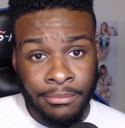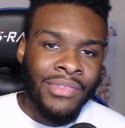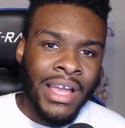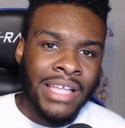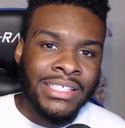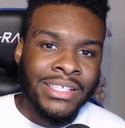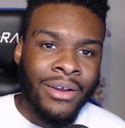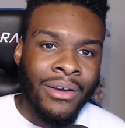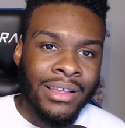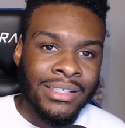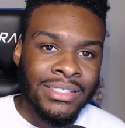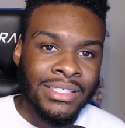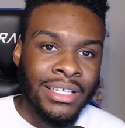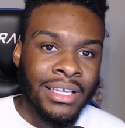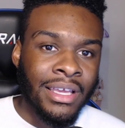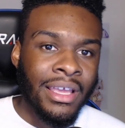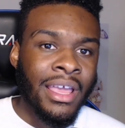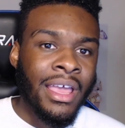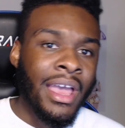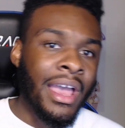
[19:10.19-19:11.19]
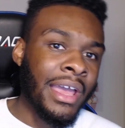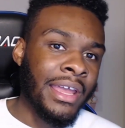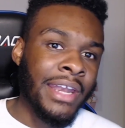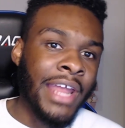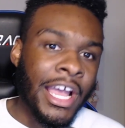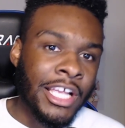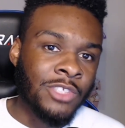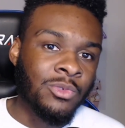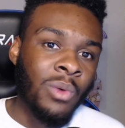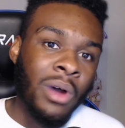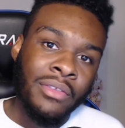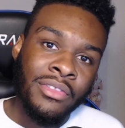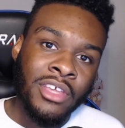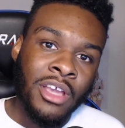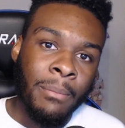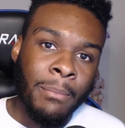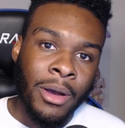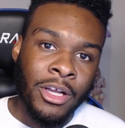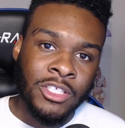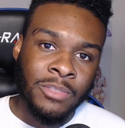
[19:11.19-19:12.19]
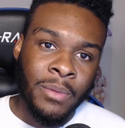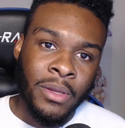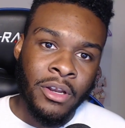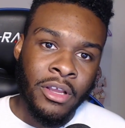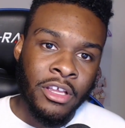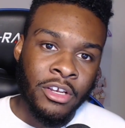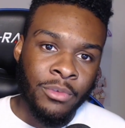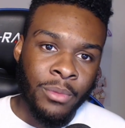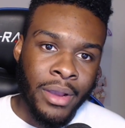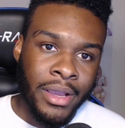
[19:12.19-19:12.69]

That's how I see it, and that's why the Young Bucks are better in the